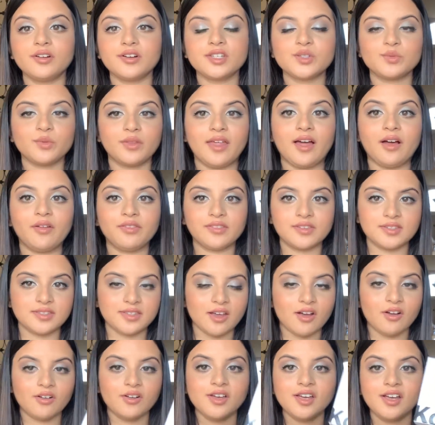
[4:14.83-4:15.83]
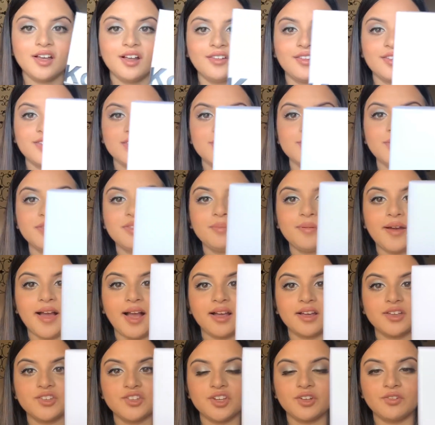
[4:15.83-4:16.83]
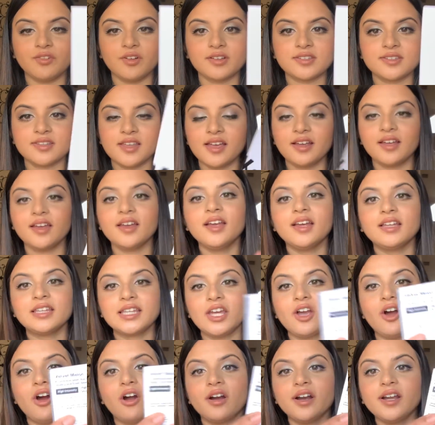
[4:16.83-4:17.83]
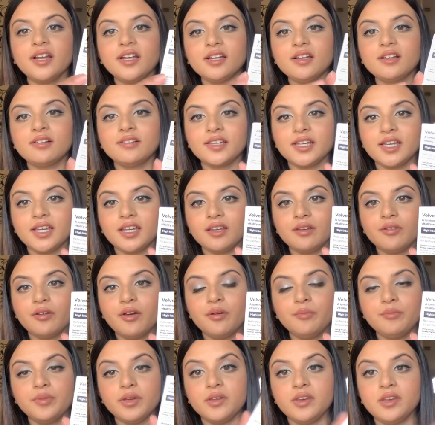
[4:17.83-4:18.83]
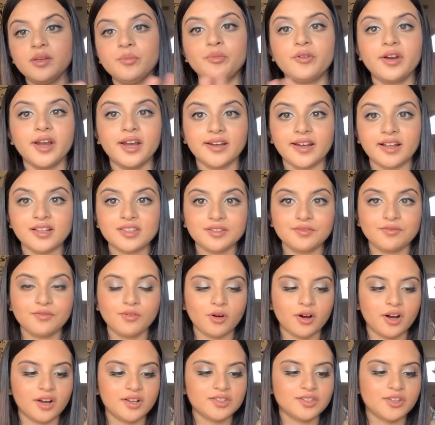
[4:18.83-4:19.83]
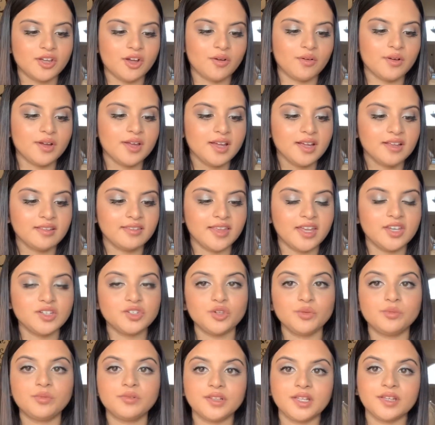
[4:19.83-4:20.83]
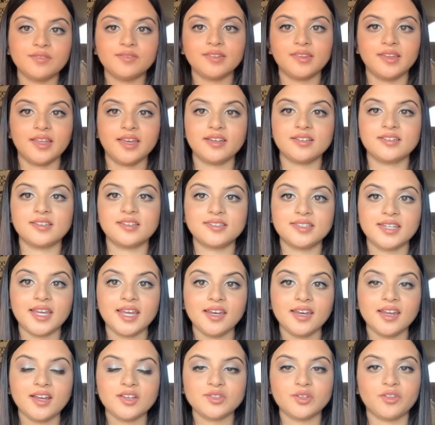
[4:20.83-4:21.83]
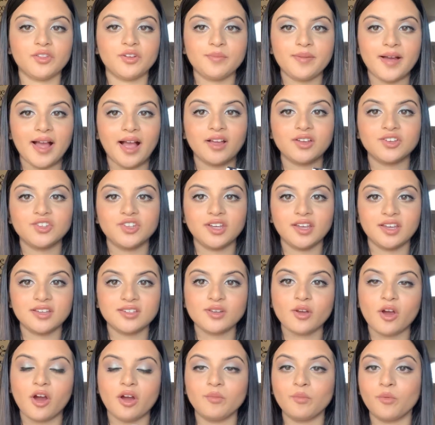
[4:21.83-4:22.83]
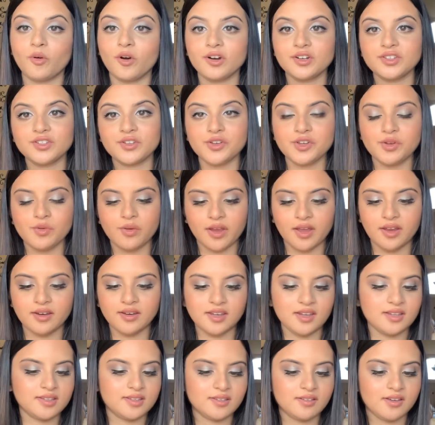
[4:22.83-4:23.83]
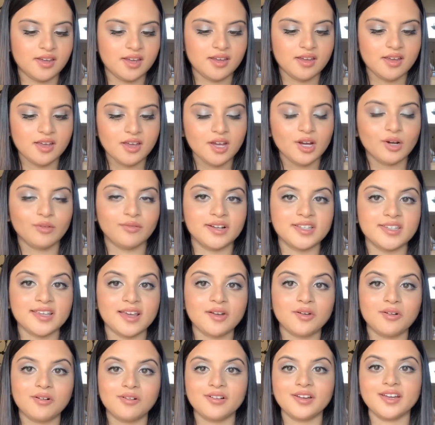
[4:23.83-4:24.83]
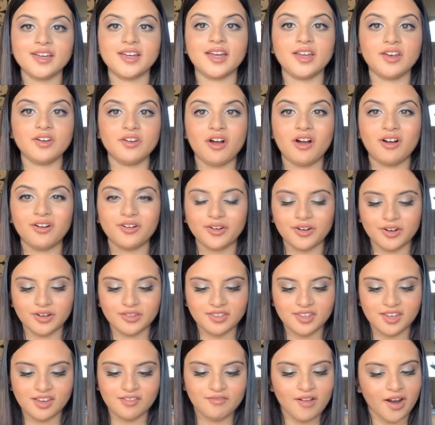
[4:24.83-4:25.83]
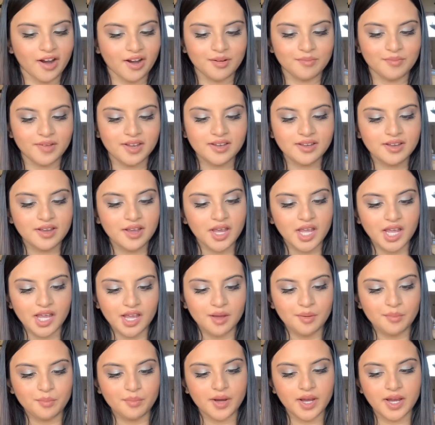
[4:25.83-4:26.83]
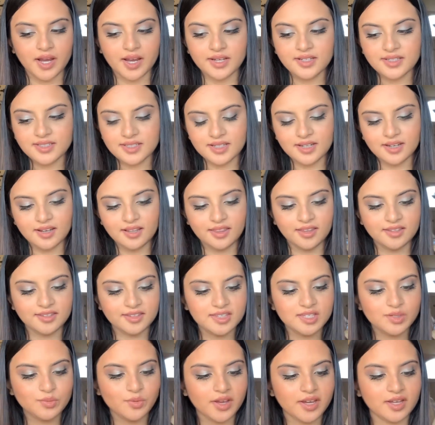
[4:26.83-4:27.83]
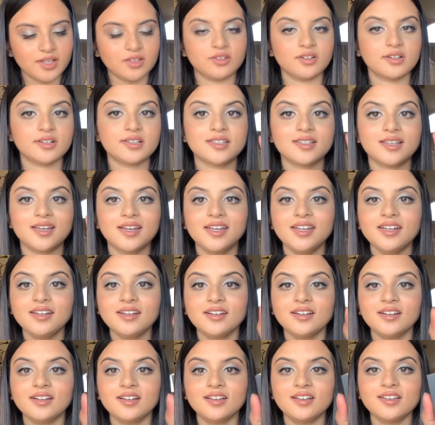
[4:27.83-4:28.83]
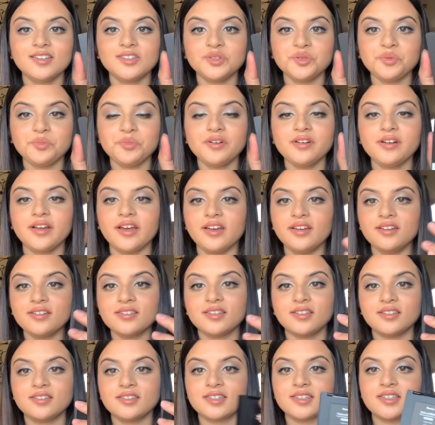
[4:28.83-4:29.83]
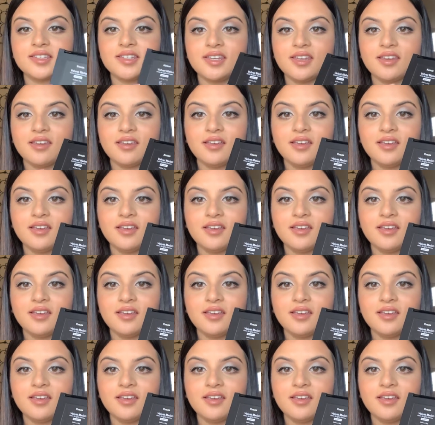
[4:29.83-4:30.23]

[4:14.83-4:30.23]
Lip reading: without the sale. This is what the packaging looks like. They are a clean beauty brand at Sephora, so they do believe in sustaining, so their packaging is cardboard, so you can easily recycle it and not hurt the environment. But this is what it looks like. Super nice, it's sleek.